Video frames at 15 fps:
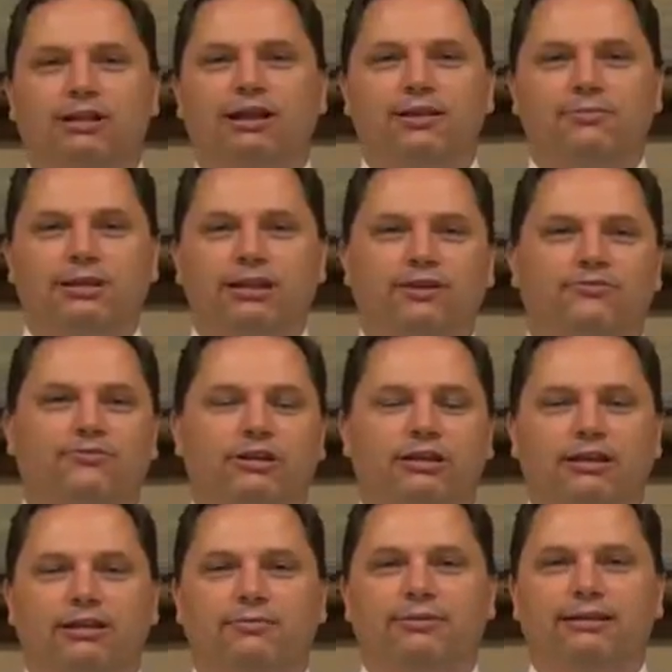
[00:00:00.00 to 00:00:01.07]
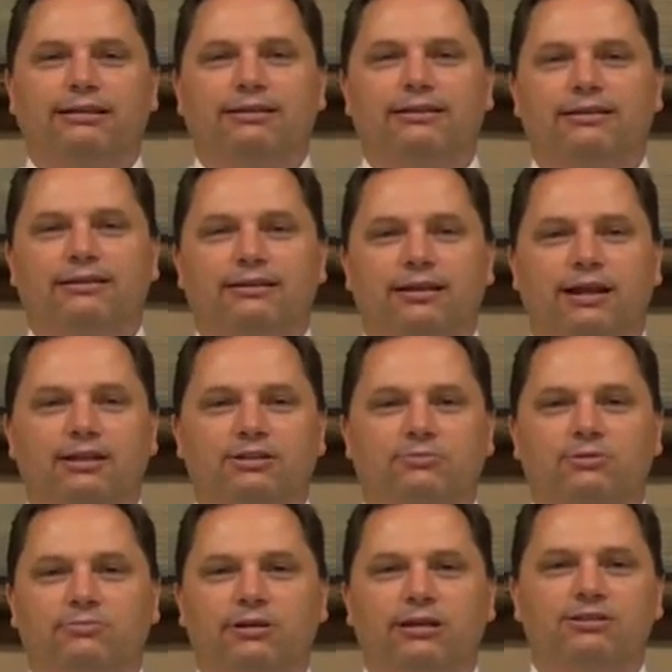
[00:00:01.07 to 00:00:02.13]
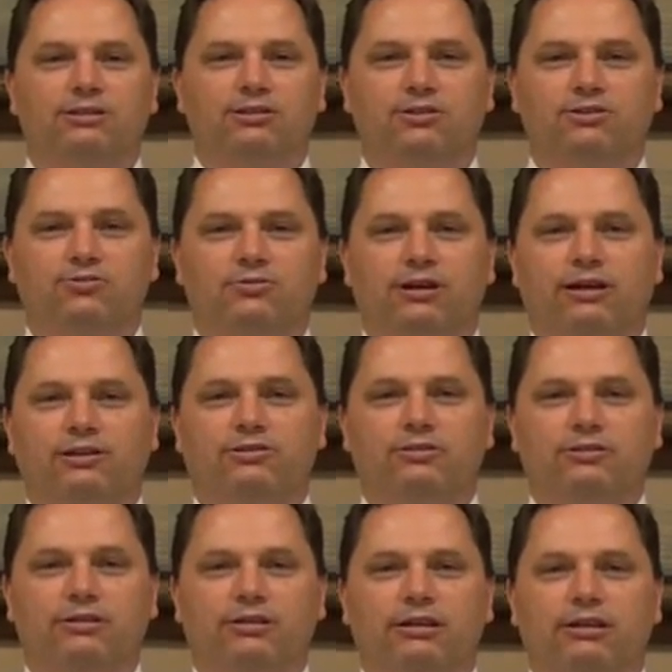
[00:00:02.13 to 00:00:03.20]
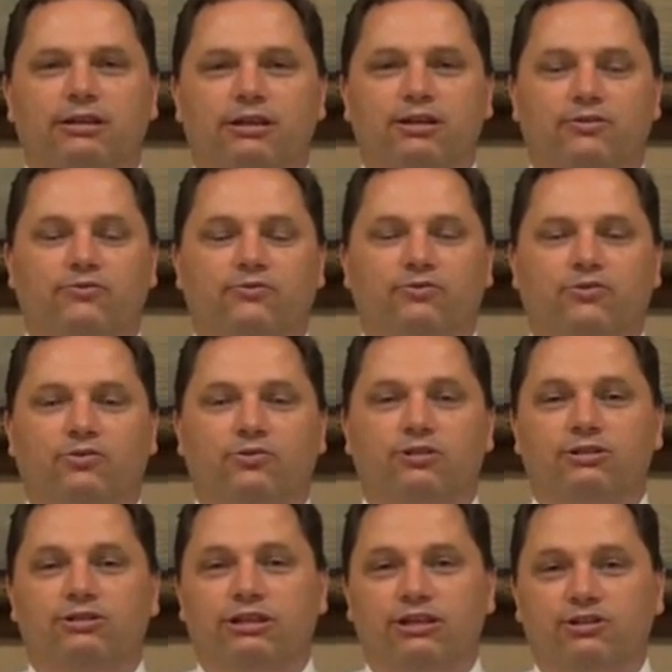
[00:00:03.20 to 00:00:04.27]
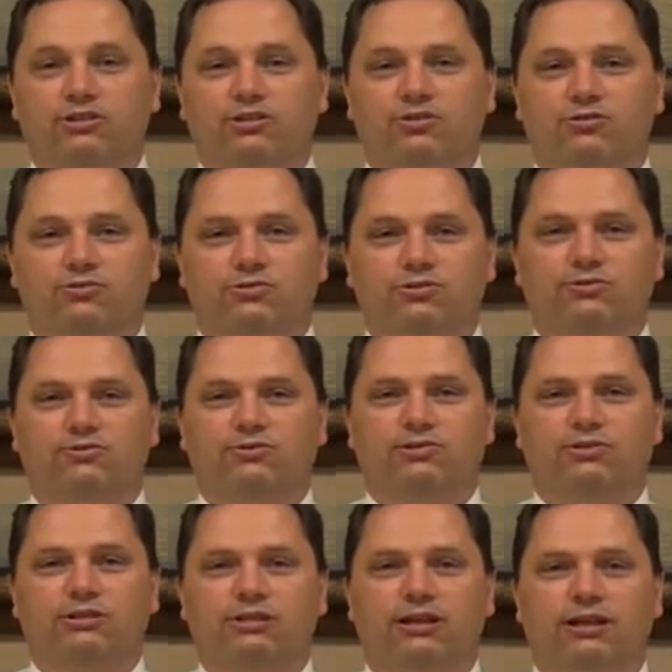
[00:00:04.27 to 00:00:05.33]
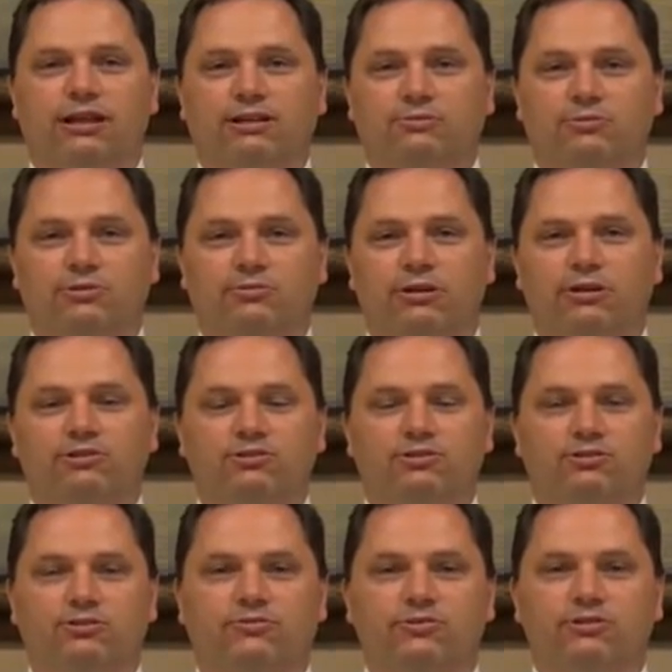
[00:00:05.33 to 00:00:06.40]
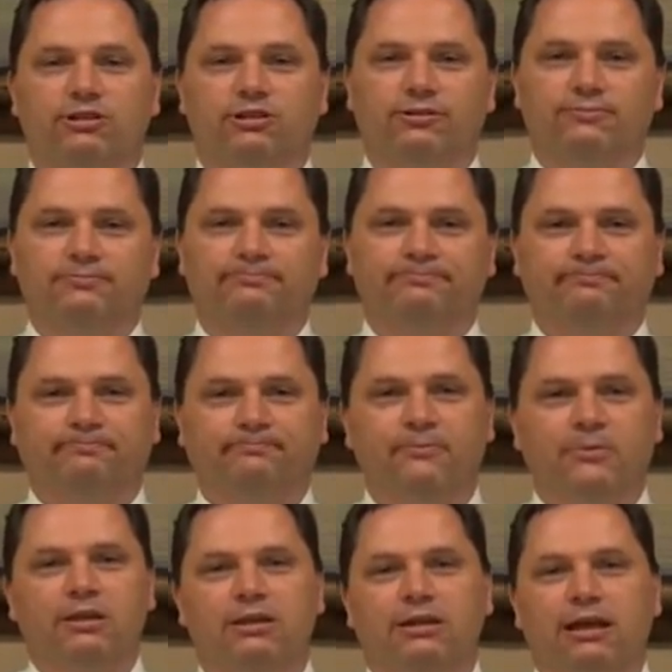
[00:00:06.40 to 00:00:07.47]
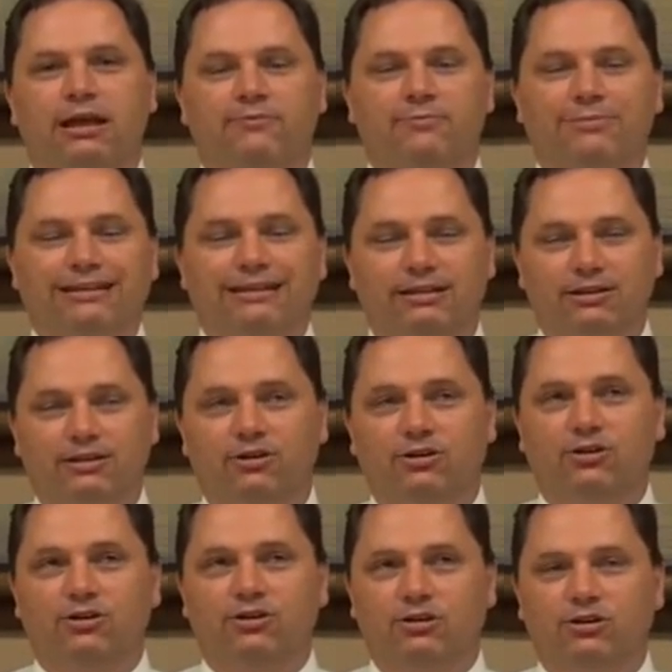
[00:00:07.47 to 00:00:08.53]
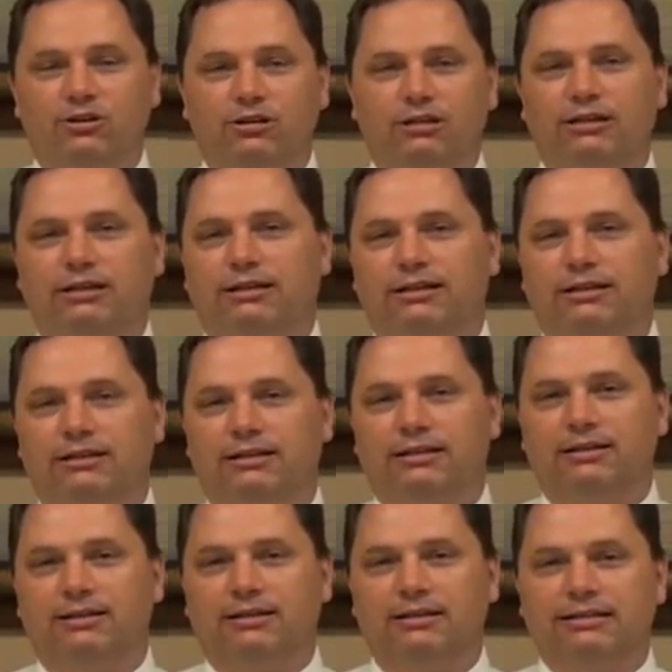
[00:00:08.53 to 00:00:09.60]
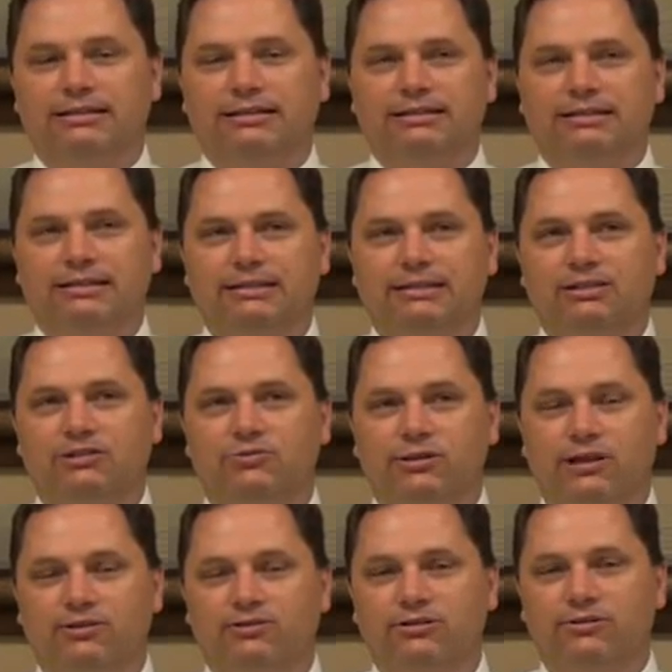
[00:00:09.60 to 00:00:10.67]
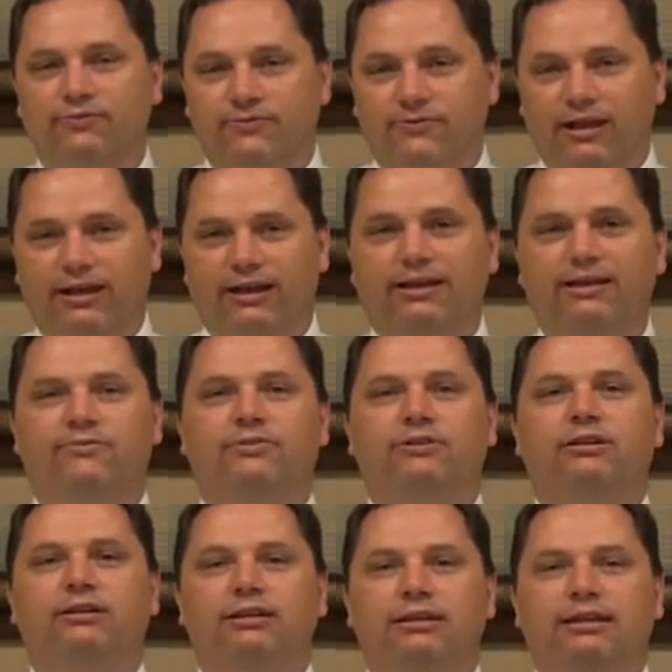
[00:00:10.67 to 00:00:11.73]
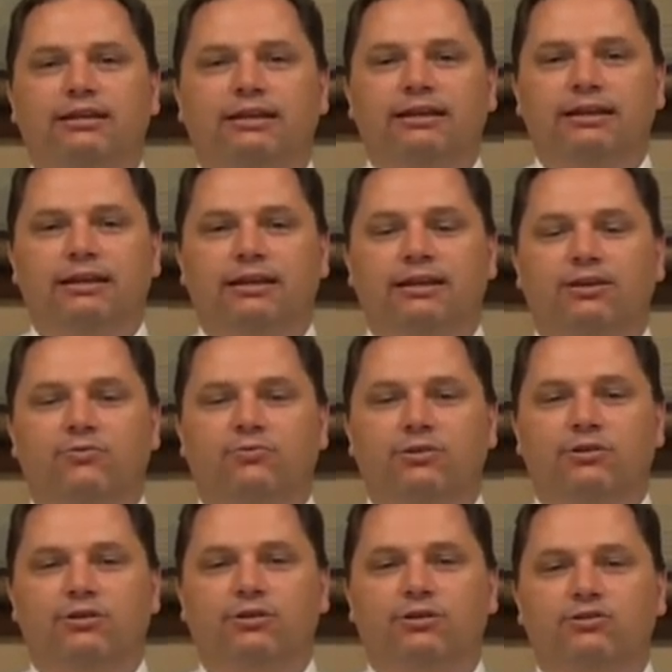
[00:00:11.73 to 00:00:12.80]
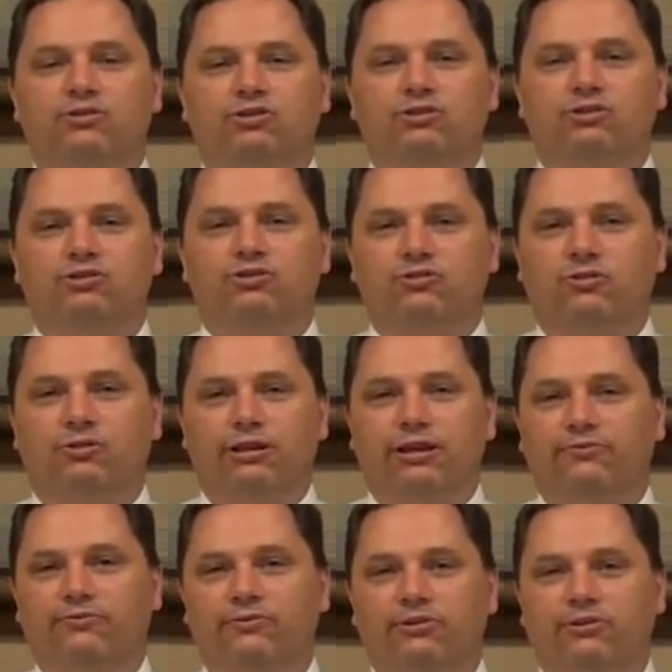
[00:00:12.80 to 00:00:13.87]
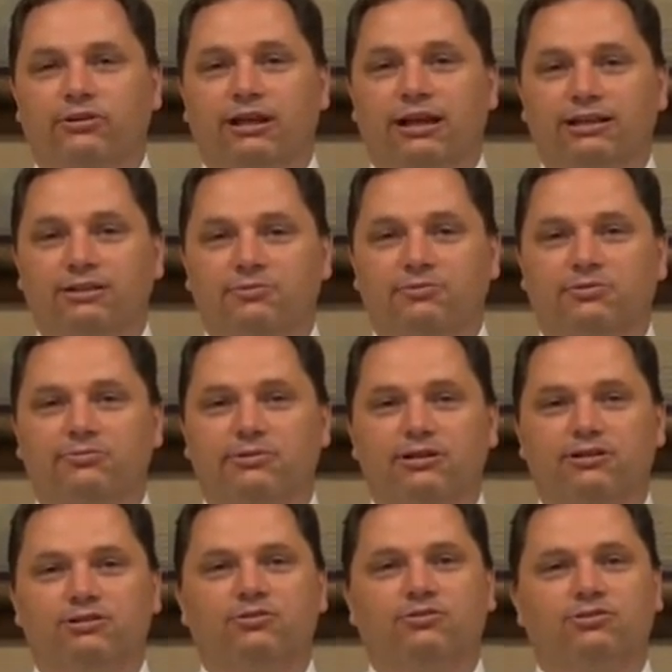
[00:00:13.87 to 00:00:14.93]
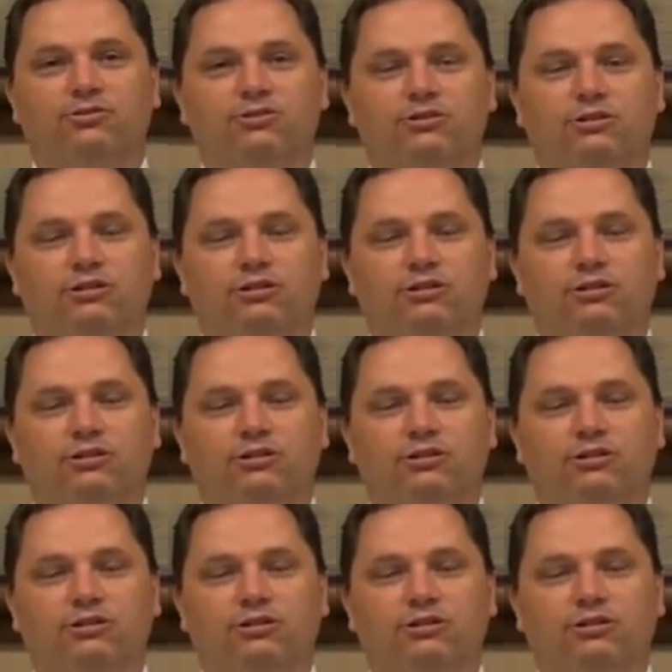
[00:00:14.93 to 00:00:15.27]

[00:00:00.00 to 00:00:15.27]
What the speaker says: I'm Nate Frink. I am the Hospital Medicine Director for the St. Joseph's Hospital Medicine Service here. I've been here since 2005, and just shortly after the hospital medicine